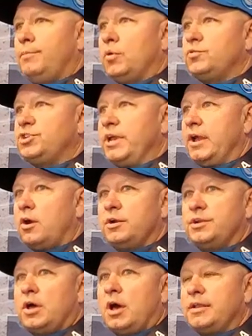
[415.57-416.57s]
Both
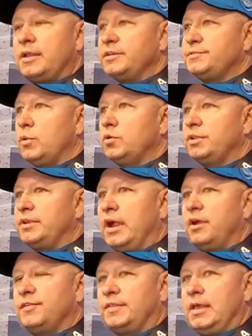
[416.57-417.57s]
JR, Todd, and I smoked the
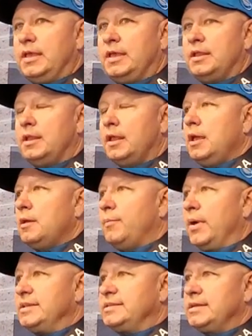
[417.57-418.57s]
tires at the hit,
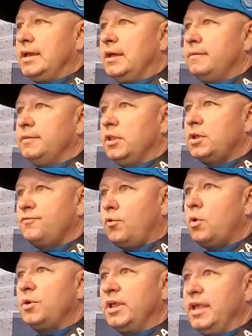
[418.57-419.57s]
but looking
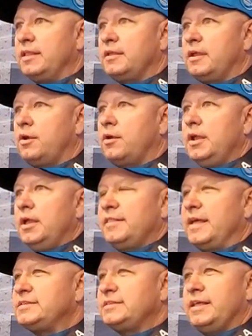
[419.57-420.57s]
forward to getting there.
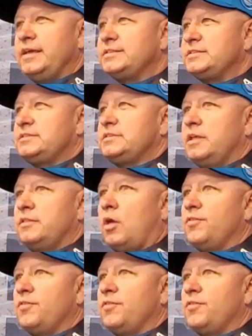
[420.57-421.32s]
It's